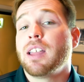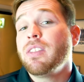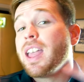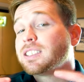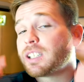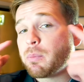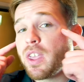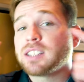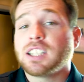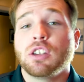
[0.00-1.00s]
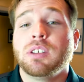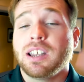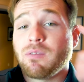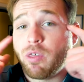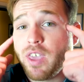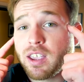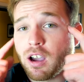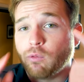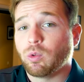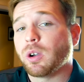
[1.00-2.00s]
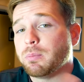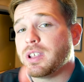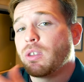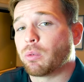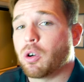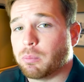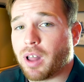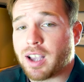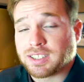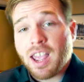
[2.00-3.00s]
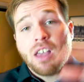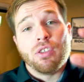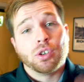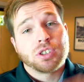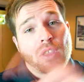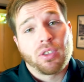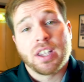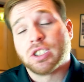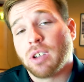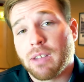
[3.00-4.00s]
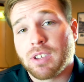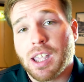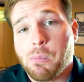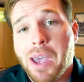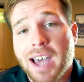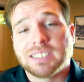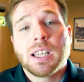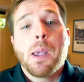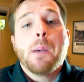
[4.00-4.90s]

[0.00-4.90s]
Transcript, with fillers: And then some things that you didn't even think of will be the roadblocks. Those are the things you'll have to get past.